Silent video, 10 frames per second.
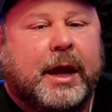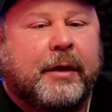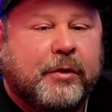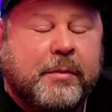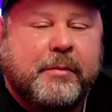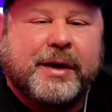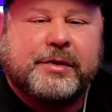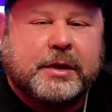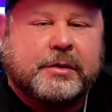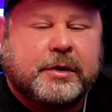If you've been
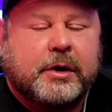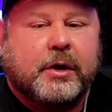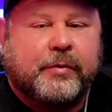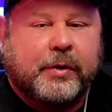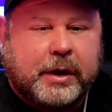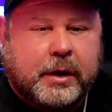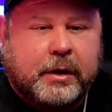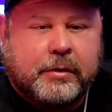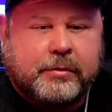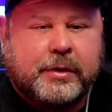mixing in stereo for
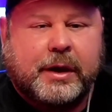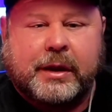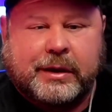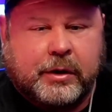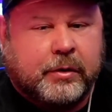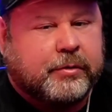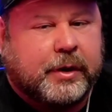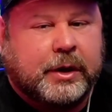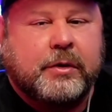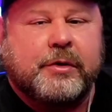years and years
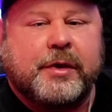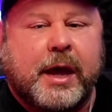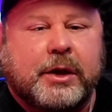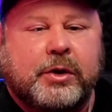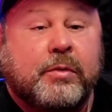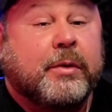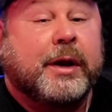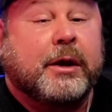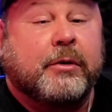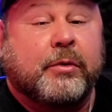and you decide you want
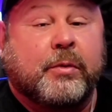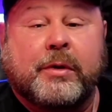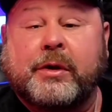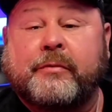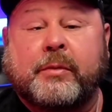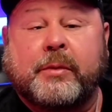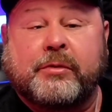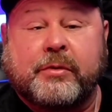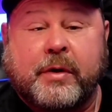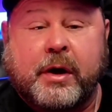to enter the world of
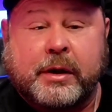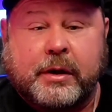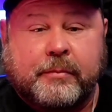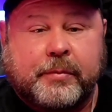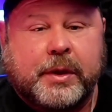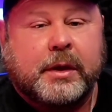immersive audio,